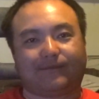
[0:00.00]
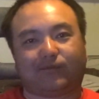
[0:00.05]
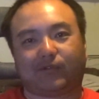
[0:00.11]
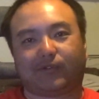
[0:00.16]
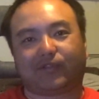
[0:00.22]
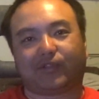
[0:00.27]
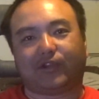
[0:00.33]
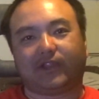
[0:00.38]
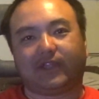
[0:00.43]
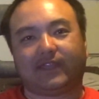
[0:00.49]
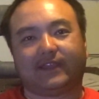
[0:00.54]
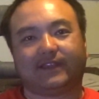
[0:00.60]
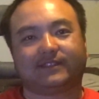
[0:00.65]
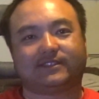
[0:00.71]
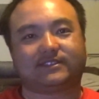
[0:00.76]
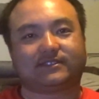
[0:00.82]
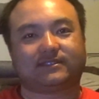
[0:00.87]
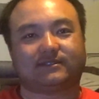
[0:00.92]
4:30
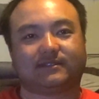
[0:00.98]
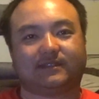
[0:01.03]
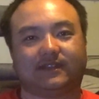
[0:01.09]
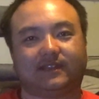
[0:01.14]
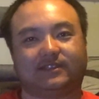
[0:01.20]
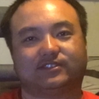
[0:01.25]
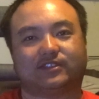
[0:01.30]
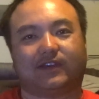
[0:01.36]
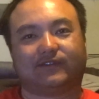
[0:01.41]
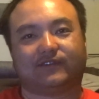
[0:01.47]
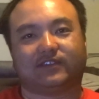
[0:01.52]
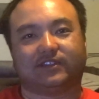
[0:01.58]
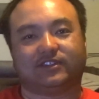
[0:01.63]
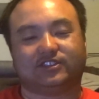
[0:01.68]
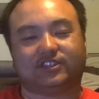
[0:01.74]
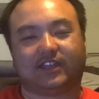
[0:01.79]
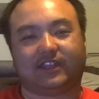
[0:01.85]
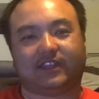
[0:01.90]
hits, it's off to
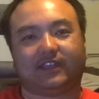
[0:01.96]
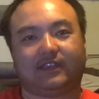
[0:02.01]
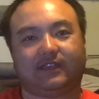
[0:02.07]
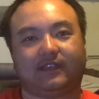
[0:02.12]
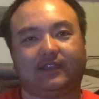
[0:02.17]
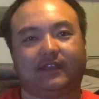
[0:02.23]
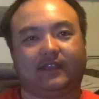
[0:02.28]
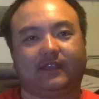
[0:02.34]
the jetty.